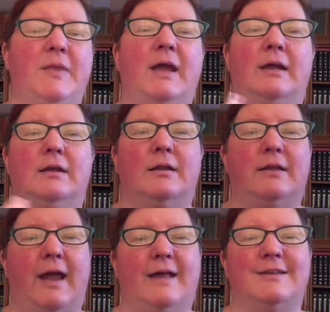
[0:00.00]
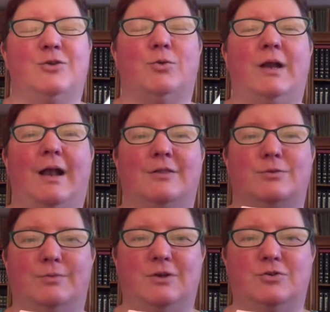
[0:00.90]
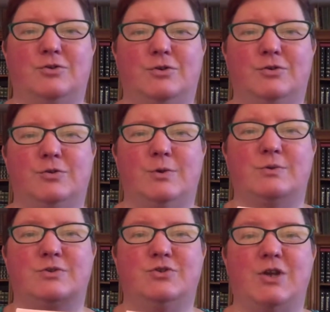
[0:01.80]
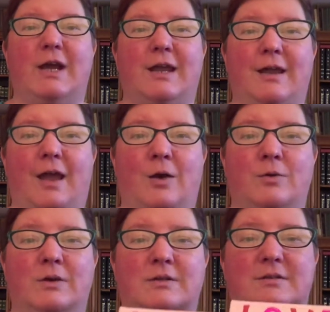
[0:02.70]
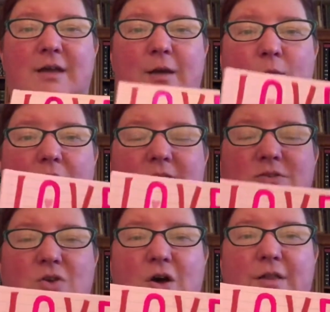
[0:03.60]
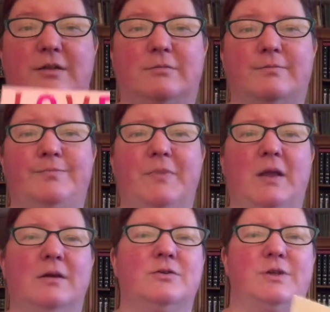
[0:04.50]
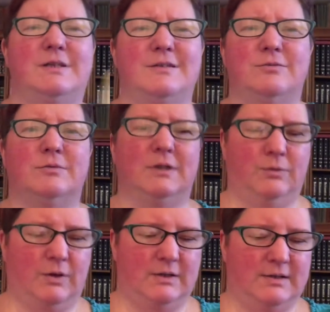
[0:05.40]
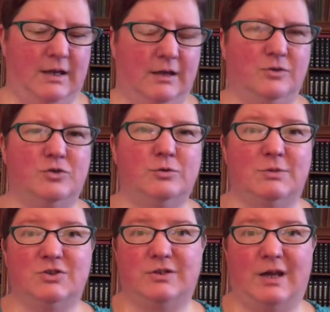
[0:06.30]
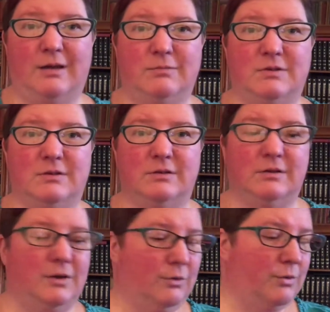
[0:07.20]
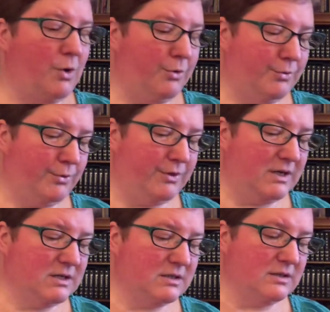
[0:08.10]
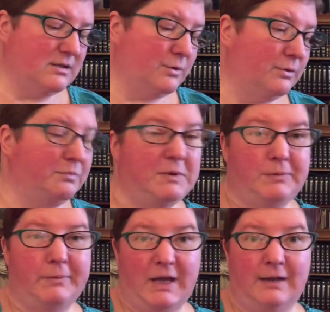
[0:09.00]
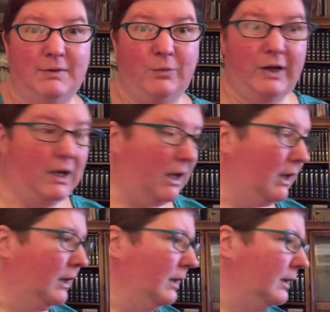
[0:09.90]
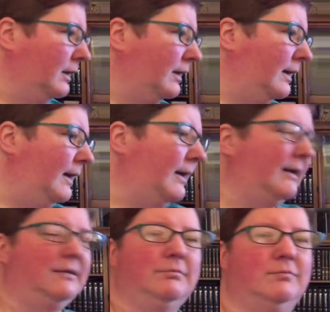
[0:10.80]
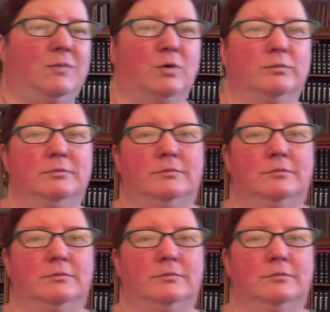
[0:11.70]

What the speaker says: And they had these right at the register, so I was checking out at the time when I saw them. So I didn't really want to take too much time to, you know, go through things because there were people behind me waiting. And I don't